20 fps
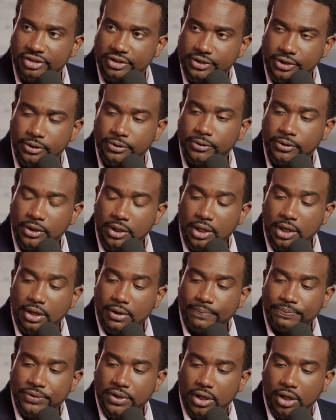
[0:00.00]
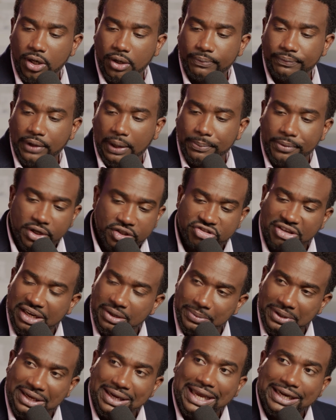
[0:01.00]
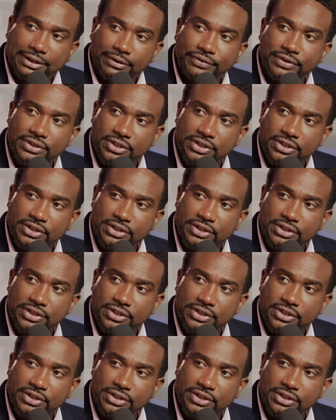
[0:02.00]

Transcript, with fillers: So uh, I'm not trying to make light of the